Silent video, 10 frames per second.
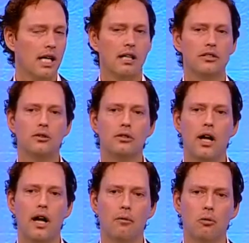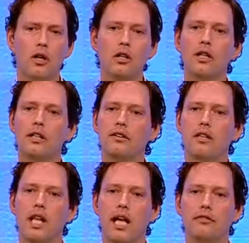So we're going to look at this in
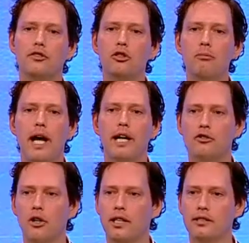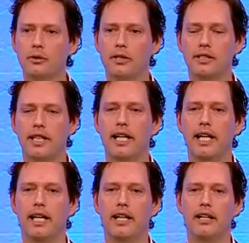the light of two mega trends we see
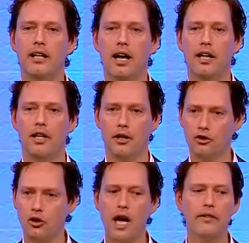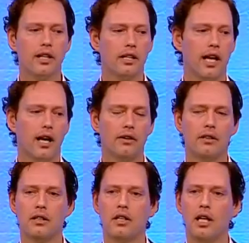that are driving the cloud.
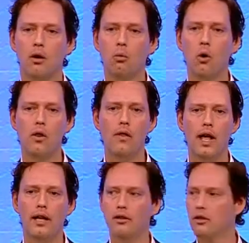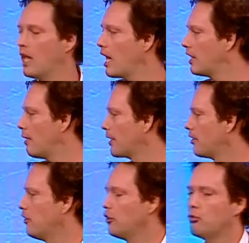One that there are a lot of topics
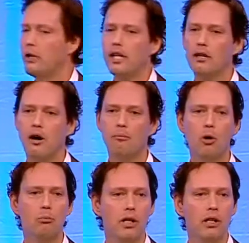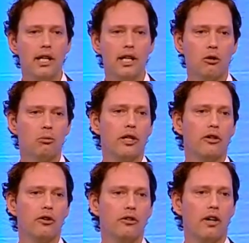on this week, mobility or bring
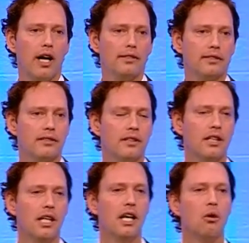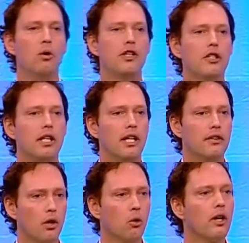your own device, which
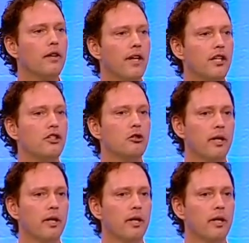is that organizations are